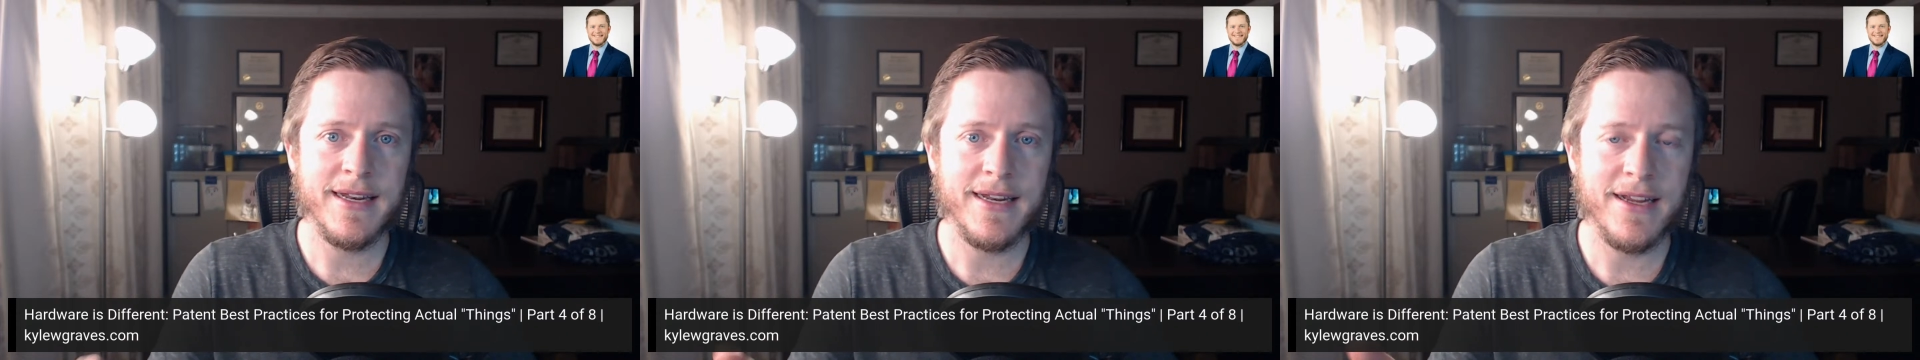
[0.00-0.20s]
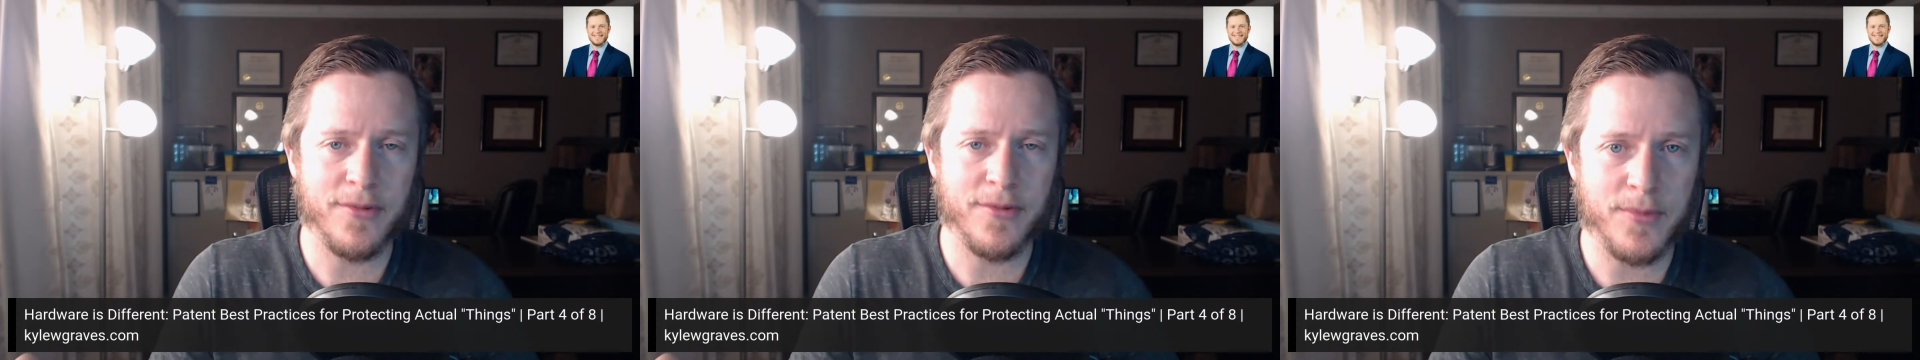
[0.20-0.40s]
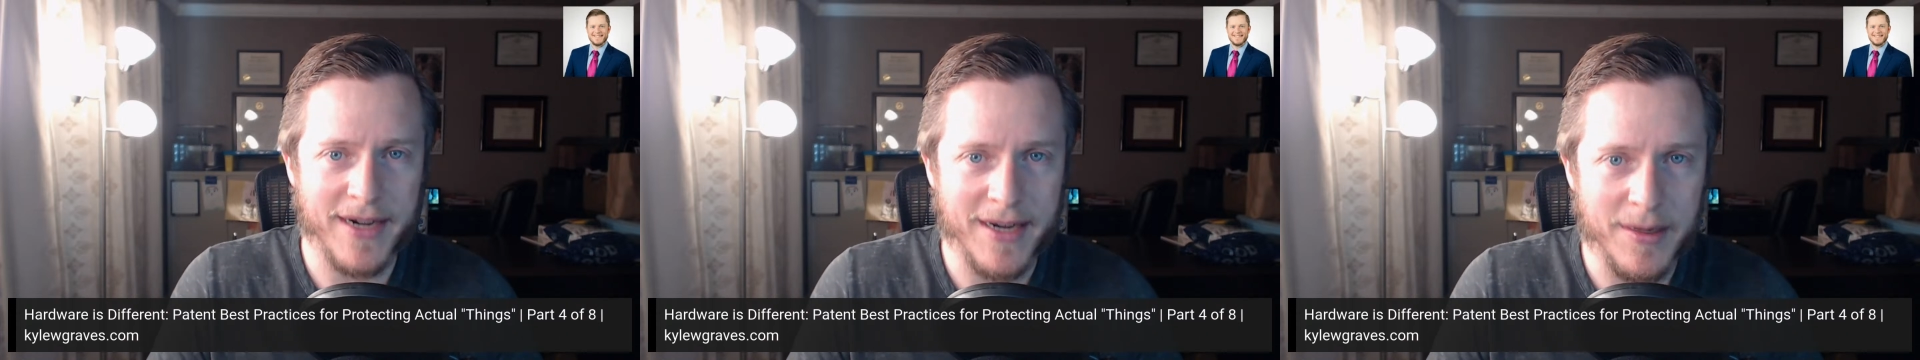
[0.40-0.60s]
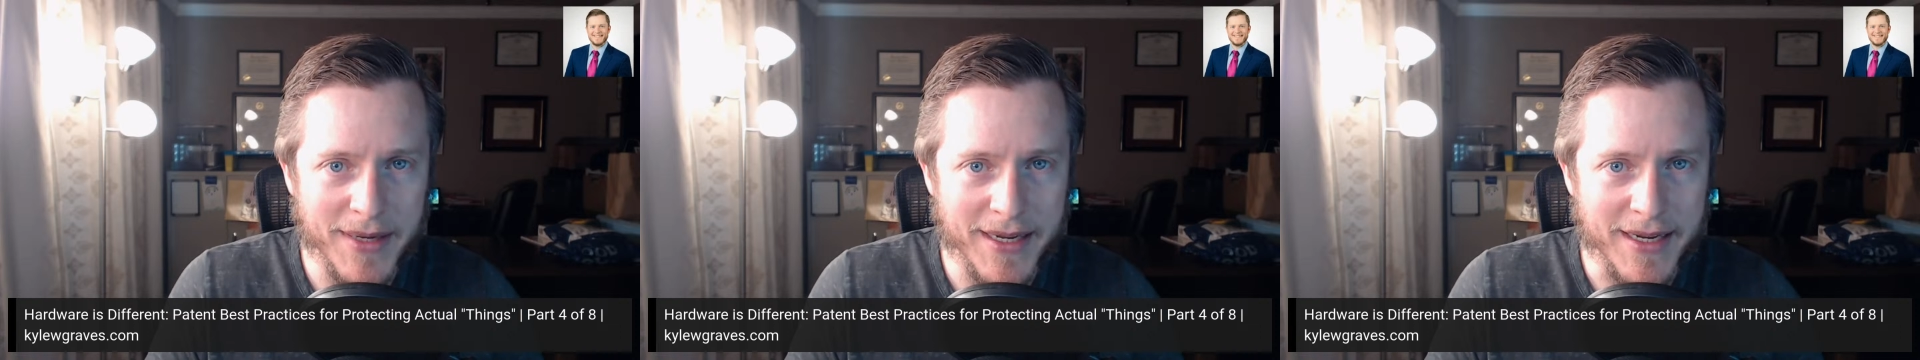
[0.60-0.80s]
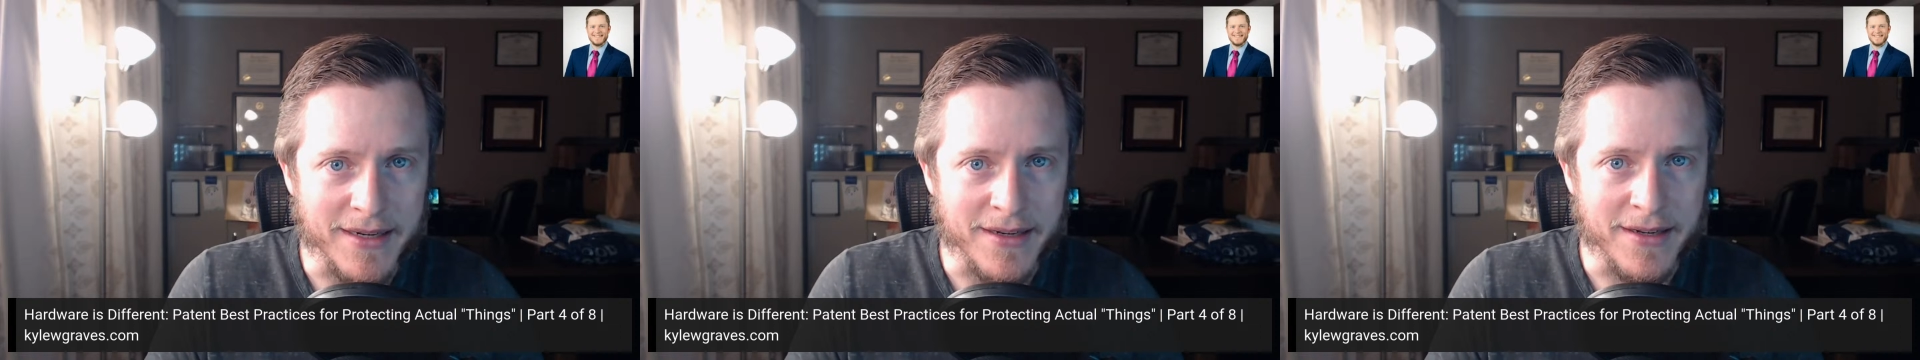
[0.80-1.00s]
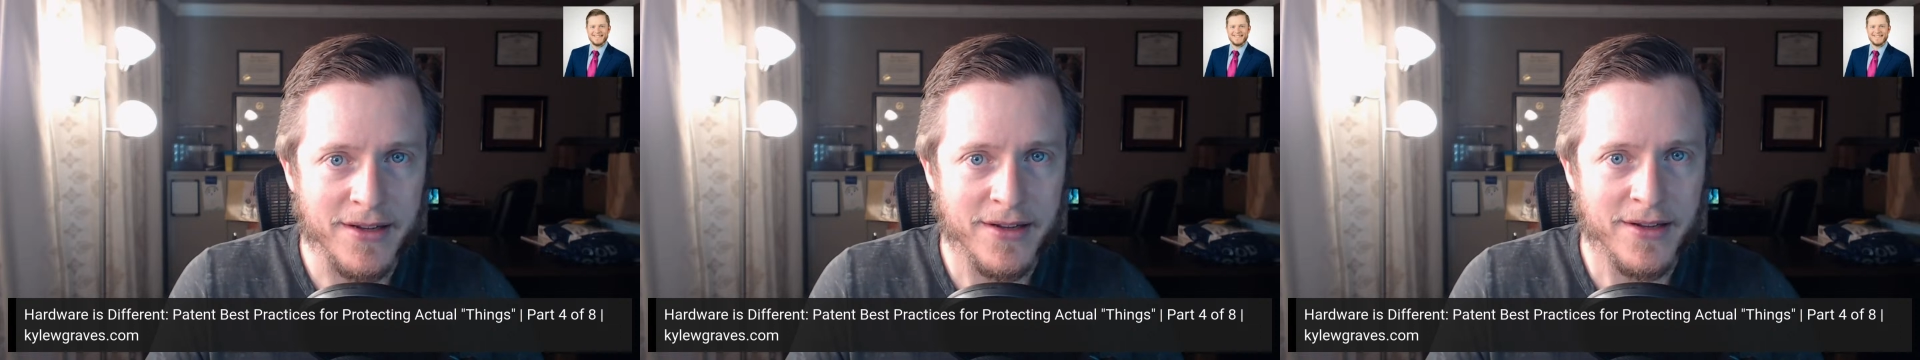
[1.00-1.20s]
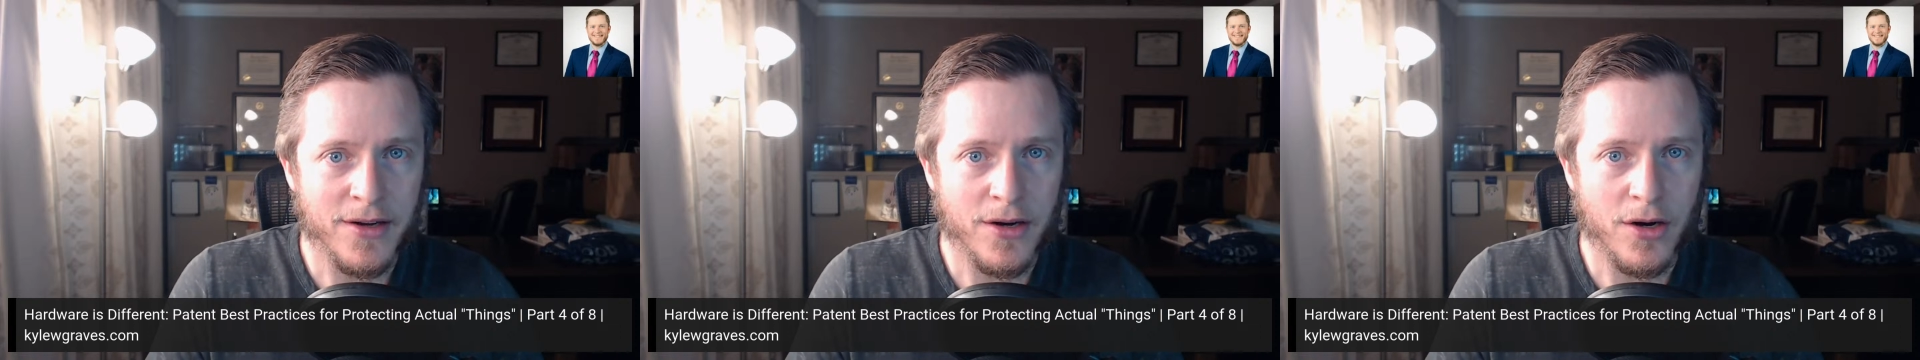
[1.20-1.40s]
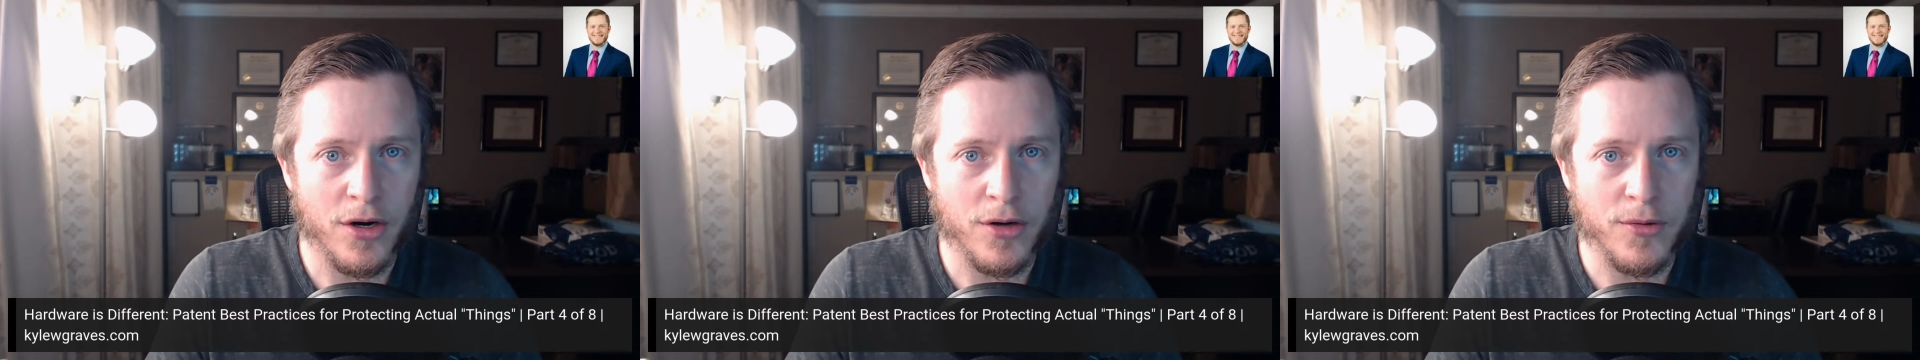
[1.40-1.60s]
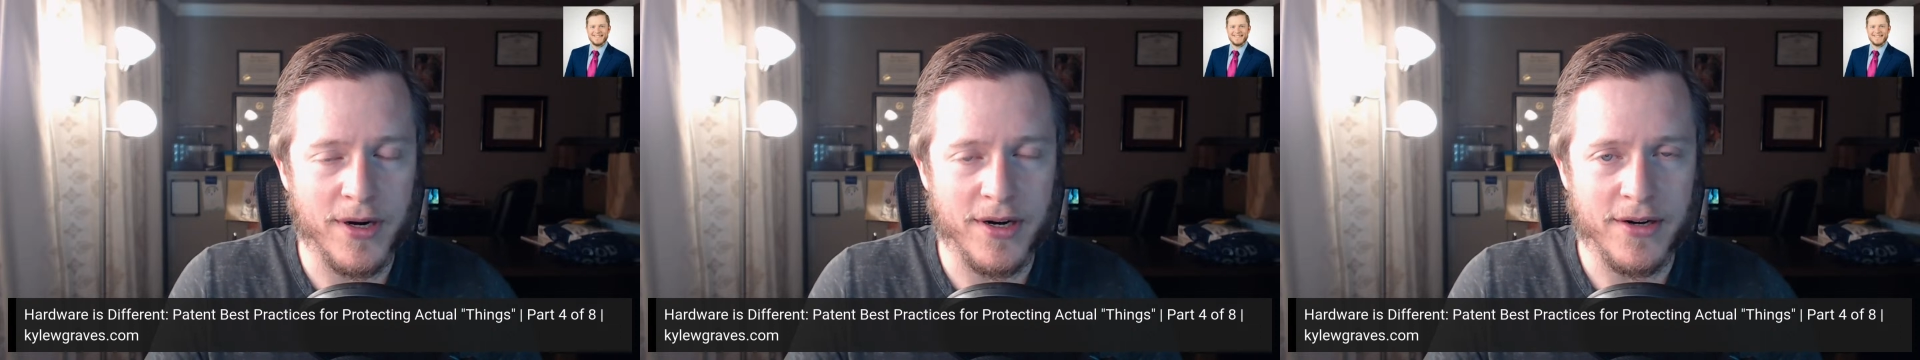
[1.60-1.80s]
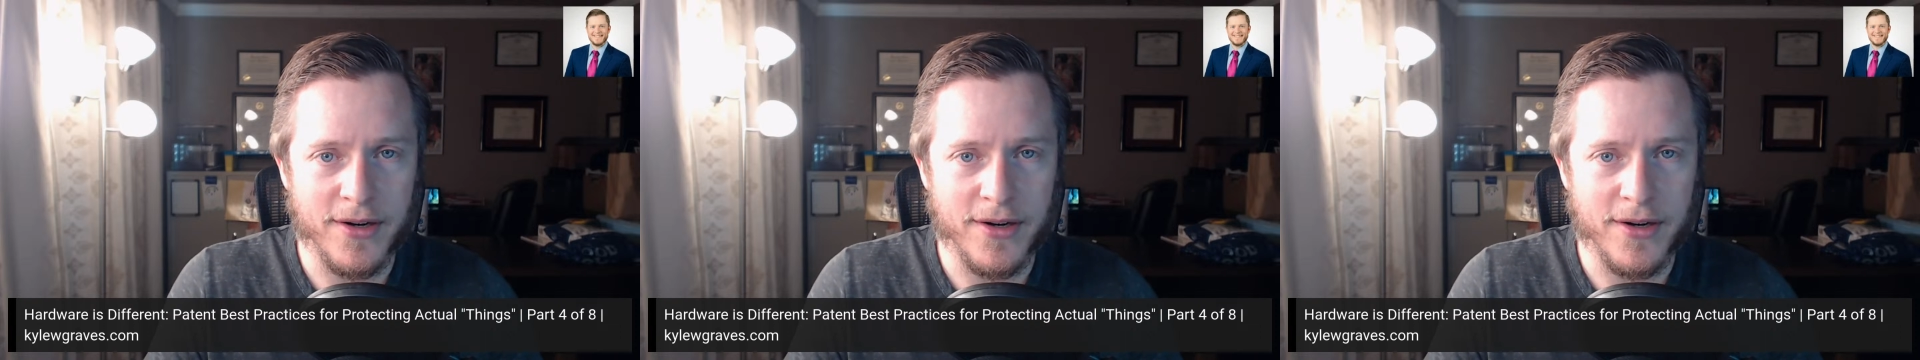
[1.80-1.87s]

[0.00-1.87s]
Here's what I mean. Hardware